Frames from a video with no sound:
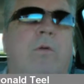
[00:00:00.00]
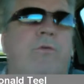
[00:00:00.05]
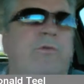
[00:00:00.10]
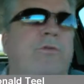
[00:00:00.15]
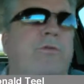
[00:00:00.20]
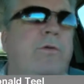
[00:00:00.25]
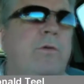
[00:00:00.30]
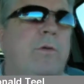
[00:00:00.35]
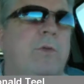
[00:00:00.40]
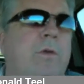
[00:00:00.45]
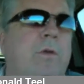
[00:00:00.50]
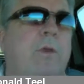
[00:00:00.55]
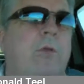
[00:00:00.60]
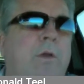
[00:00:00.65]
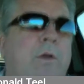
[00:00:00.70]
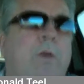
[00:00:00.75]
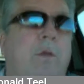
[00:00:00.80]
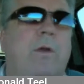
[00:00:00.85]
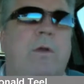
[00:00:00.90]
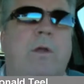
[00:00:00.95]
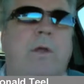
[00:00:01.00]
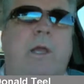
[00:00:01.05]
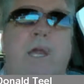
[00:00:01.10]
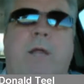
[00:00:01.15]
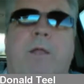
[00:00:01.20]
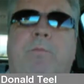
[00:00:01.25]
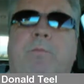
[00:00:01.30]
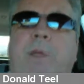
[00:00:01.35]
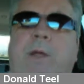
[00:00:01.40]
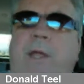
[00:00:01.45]
rolls
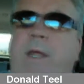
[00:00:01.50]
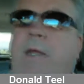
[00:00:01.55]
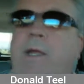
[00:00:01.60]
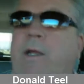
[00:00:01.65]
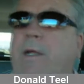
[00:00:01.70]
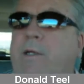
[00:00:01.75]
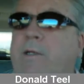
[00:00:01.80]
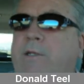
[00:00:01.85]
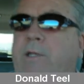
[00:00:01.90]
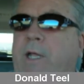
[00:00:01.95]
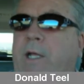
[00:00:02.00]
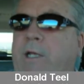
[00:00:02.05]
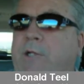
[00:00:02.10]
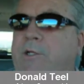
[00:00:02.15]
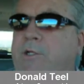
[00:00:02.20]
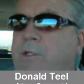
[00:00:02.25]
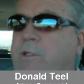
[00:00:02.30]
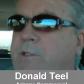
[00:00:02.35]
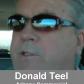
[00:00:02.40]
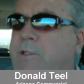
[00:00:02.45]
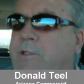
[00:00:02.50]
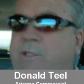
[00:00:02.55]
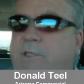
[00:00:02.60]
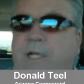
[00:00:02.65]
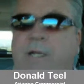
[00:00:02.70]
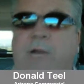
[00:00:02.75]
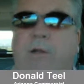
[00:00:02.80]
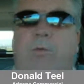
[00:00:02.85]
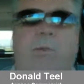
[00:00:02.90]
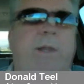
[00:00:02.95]
and paying attention to
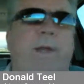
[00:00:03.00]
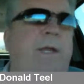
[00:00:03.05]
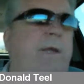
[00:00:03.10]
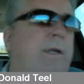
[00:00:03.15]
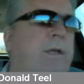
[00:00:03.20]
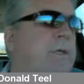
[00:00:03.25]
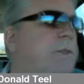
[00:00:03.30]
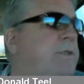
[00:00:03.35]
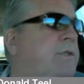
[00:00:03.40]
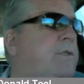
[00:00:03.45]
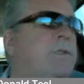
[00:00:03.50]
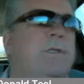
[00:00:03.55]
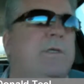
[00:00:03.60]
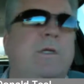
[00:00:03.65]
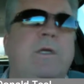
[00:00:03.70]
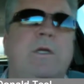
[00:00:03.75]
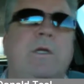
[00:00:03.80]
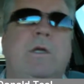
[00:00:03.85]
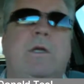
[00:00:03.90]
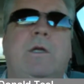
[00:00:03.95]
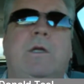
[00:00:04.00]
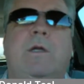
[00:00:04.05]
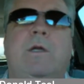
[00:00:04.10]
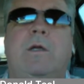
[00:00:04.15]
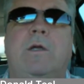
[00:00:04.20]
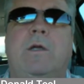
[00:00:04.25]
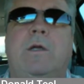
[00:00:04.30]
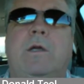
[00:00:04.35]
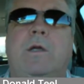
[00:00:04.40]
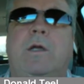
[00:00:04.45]
tenant weakness,
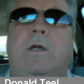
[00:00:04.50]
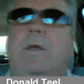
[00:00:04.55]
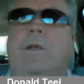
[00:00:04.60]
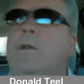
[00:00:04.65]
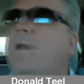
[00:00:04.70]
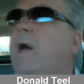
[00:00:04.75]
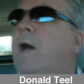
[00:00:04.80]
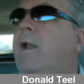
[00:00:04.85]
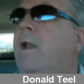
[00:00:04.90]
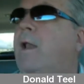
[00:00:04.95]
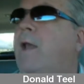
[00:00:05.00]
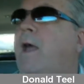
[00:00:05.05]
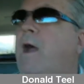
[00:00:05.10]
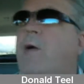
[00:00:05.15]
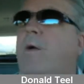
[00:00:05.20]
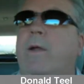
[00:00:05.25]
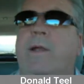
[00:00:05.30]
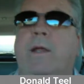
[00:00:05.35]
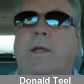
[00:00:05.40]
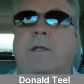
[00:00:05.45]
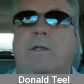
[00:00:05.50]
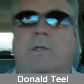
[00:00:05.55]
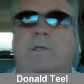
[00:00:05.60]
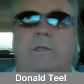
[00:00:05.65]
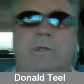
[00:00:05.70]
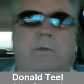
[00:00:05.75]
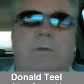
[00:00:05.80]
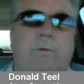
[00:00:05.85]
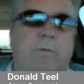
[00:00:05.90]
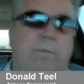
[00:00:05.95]
not allowing it
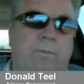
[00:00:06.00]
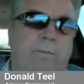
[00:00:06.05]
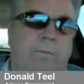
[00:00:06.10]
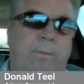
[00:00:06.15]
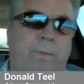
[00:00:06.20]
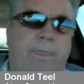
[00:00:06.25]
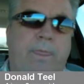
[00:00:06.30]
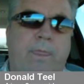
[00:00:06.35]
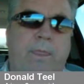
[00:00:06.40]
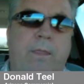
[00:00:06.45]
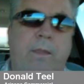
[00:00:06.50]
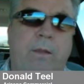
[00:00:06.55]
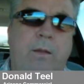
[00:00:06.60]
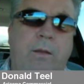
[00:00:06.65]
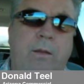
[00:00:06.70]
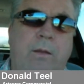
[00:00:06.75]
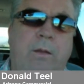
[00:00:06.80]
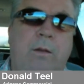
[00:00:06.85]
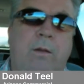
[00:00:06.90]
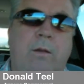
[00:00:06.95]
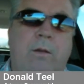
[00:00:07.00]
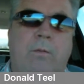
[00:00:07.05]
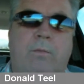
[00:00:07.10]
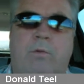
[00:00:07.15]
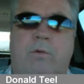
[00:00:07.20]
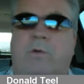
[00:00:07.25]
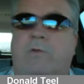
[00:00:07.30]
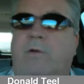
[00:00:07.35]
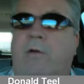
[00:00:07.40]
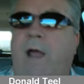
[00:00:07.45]
to
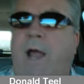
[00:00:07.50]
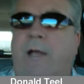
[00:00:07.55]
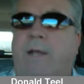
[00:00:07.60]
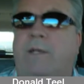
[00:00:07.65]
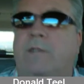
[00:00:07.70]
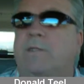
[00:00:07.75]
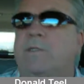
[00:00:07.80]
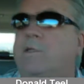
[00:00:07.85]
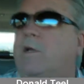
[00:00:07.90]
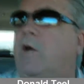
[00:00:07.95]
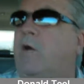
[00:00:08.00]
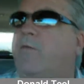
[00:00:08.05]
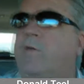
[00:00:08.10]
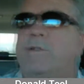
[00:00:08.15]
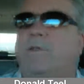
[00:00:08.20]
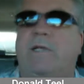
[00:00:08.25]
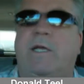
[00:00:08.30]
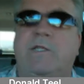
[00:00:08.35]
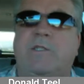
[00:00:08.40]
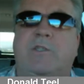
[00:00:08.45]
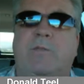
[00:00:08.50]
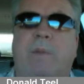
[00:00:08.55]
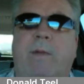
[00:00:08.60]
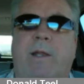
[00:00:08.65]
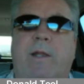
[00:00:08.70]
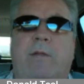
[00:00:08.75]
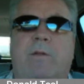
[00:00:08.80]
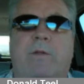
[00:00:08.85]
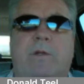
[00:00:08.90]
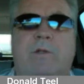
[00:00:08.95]
protract itself. It's
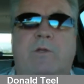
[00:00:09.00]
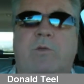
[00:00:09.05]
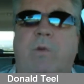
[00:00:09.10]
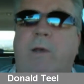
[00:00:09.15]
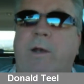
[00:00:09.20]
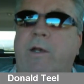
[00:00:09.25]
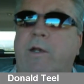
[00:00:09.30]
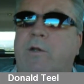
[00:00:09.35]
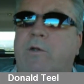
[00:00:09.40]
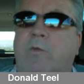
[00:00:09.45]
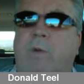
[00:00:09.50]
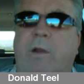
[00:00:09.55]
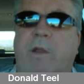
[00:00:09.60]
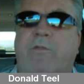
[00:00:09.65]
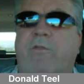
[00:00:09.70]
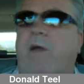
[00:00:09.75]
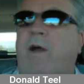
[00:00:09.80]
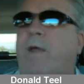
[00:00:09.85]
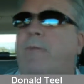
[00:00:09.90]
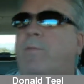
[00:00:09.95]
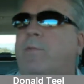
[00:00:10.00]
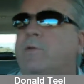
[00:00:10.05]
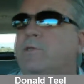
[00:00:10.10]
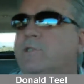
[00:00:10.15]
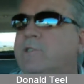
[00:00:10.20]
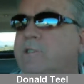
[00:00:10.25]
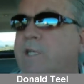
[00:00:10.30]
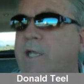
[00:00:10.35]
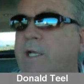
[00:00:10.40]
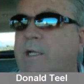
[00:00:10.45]
estimated that 20 to
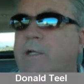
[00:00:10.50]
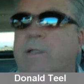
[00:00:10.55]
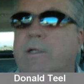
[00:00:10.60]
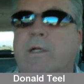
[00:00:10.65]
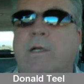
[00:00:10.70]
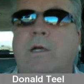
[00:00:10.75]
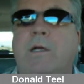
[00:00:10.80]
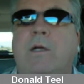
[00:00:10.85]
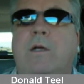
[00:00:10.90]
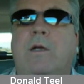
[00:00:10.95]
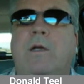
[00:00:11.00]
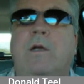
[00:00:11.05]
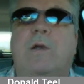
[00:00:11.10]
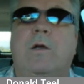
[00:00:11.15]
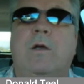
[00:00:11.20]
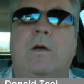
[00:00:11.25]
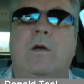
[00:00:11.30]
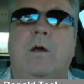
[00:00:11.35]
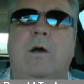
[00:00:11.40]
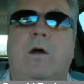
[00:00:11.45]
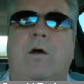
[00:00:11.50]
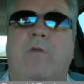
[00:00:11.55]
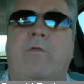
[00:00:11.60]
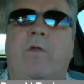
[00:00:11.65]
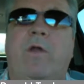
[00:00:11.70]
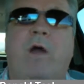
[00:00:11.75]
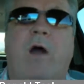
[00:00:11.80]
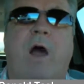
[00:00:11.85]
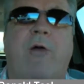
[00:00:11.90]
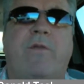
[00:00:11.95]
25%
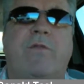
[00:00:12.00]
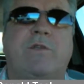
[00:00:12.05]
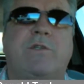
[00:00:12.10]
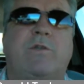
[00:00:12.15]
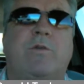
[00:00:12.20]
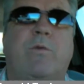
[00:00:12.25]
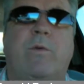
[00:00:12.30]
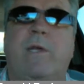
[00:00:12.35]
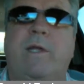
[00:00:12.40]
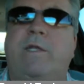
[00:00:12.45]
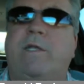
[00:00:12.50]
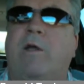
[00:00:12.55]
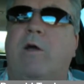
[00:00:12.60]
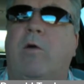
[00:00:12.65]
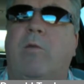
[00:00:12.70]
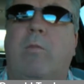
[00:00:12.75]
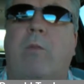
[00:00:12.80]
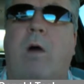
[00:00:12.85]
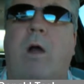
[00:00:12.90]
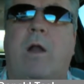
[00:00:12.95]
of the office and retail